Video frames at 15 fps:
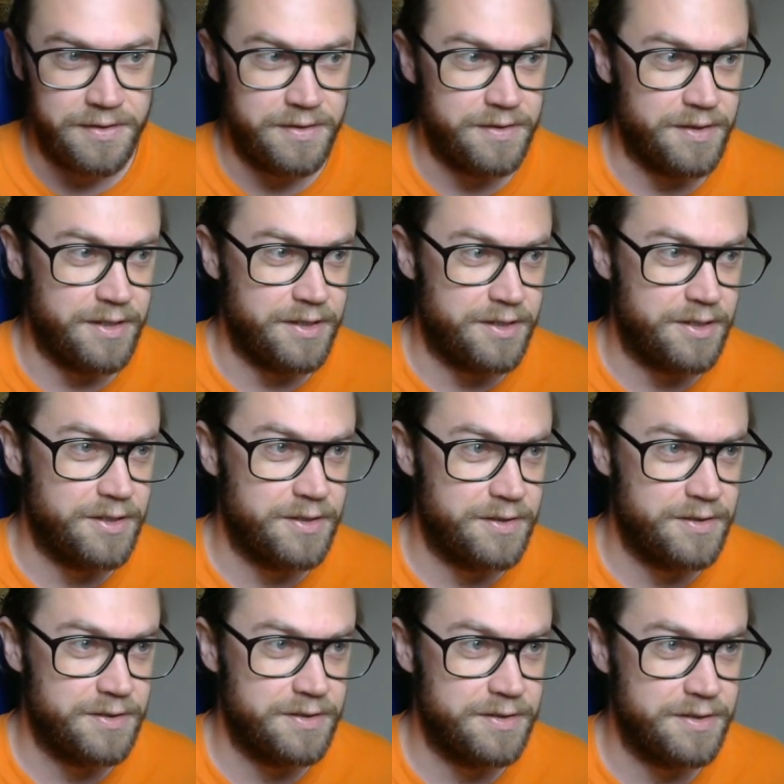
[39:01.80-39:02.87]
like
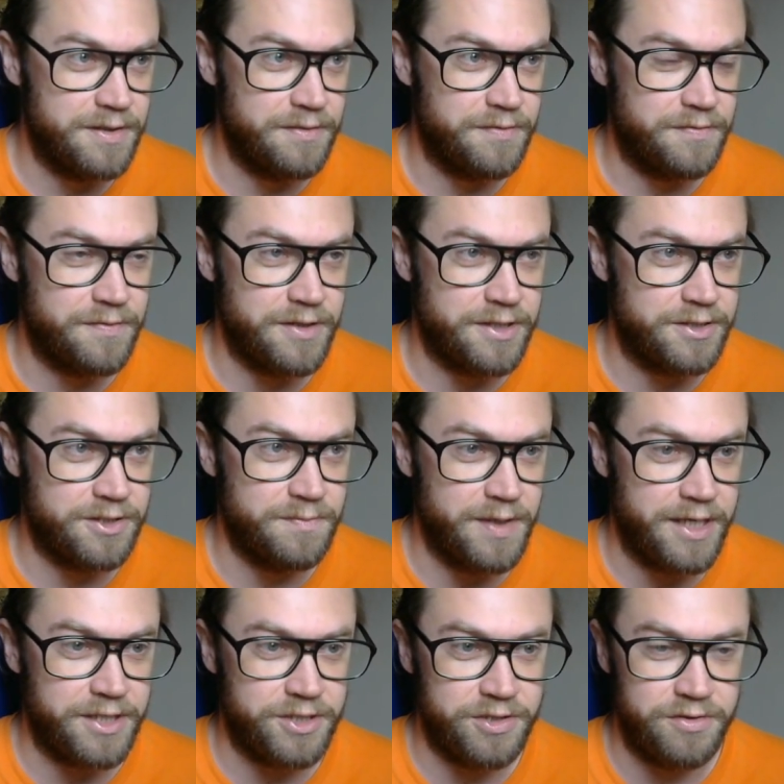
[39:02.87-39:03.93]
if like some
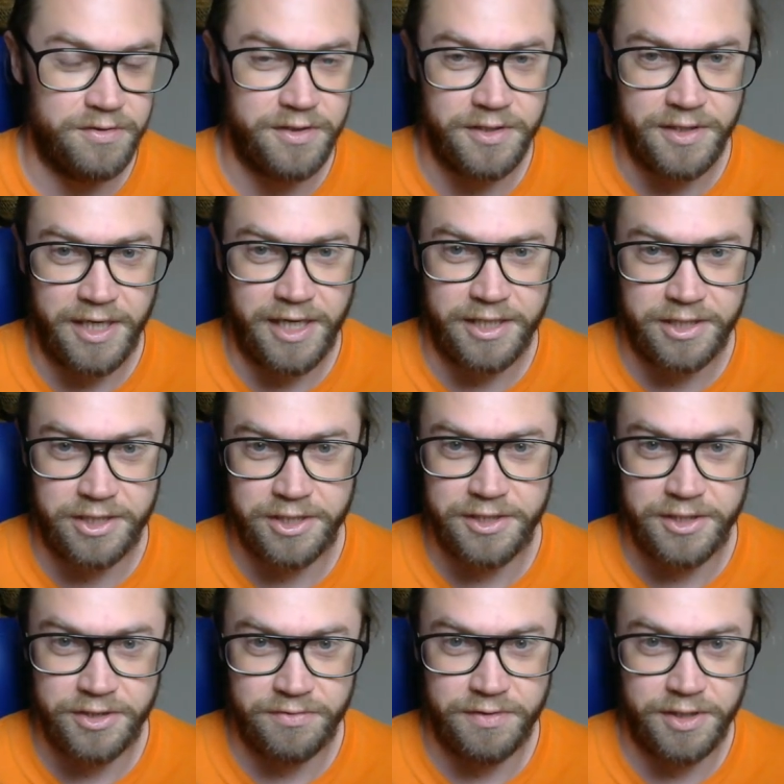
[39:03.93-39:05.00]
extra action
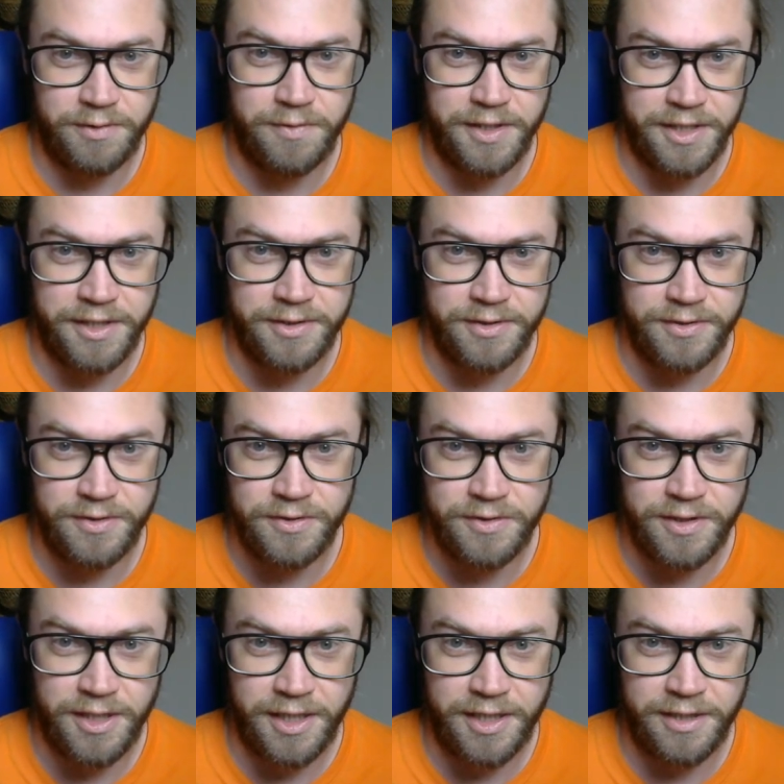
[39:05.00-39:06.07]
is required on
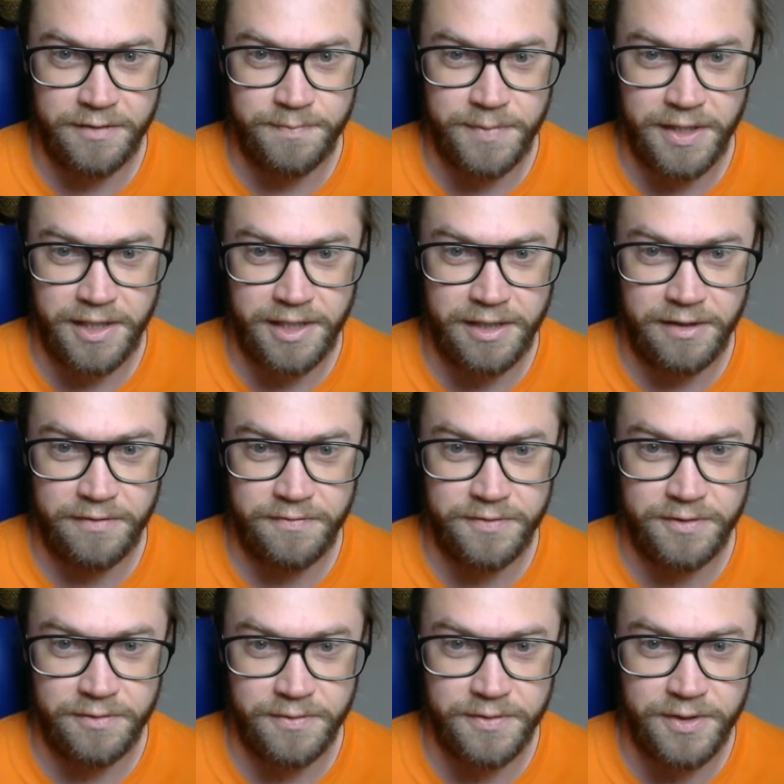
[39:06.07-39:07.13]
your behalf,
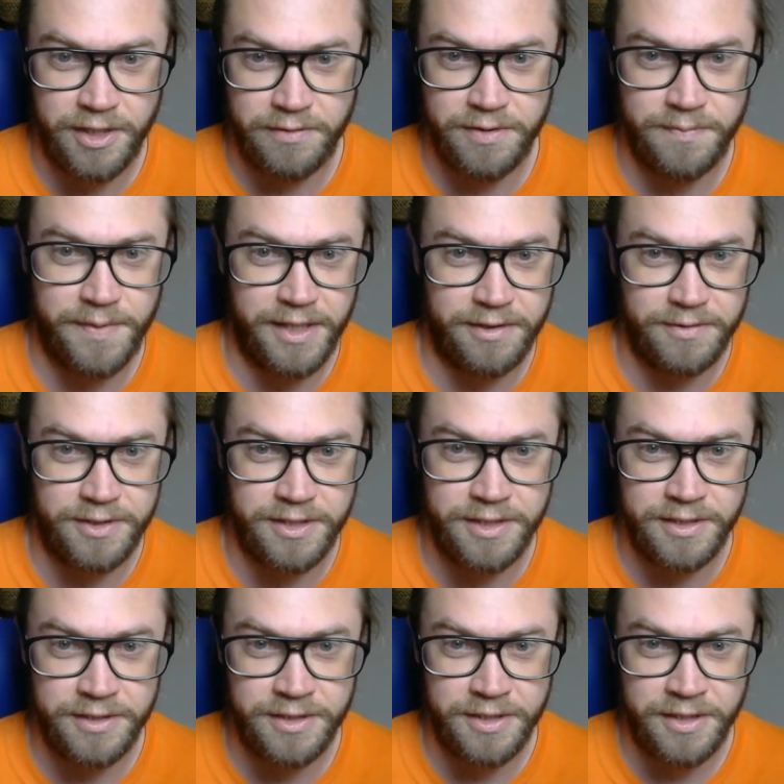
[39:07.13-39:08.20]
you'll know about
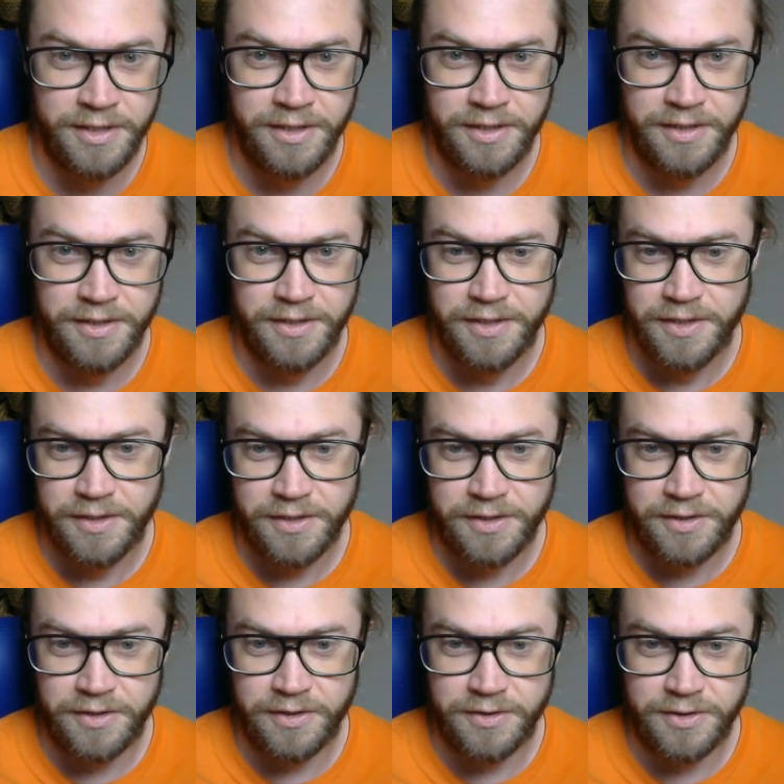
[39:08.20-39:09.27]
it.
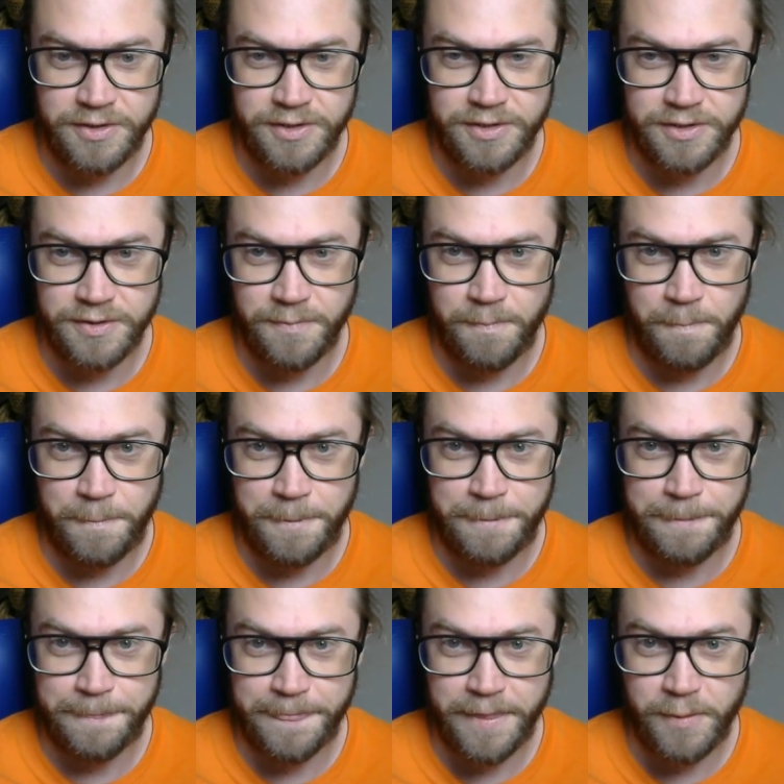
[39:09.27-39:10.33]
Because
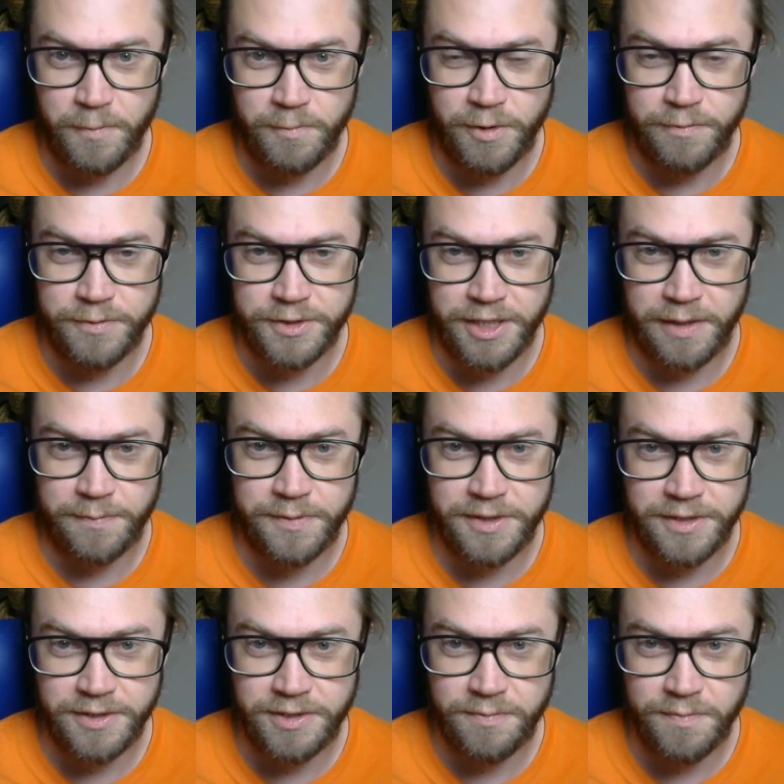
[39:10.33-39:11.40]
what was
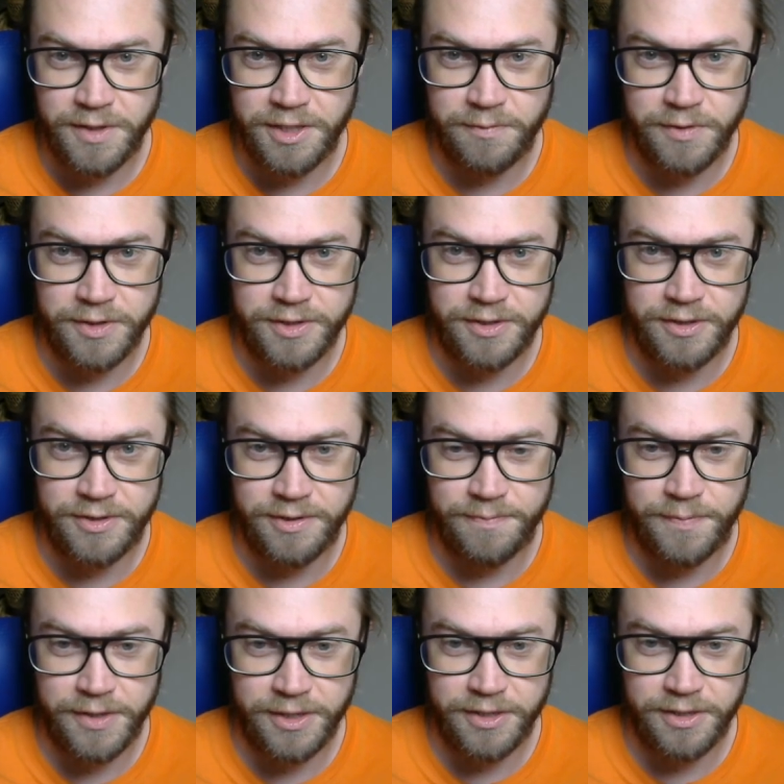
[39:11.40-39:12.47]
happening to me was the
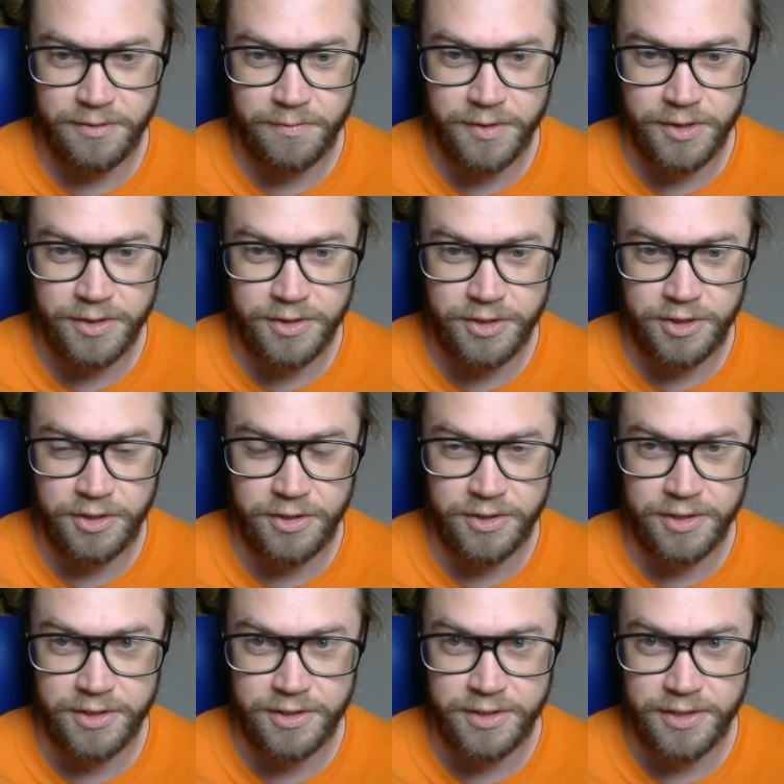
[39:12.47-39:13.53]
debugger was
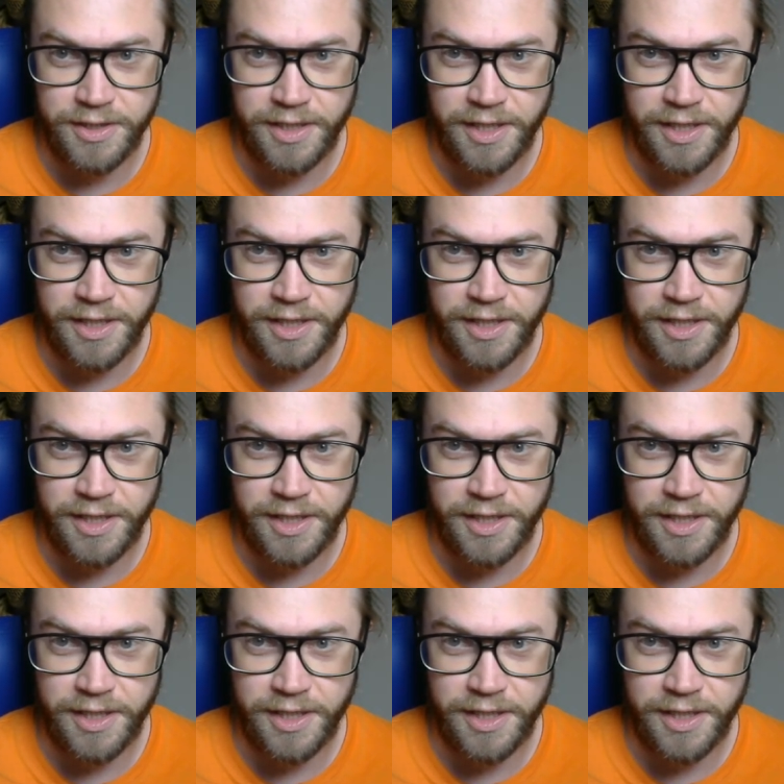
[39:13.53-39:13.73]
just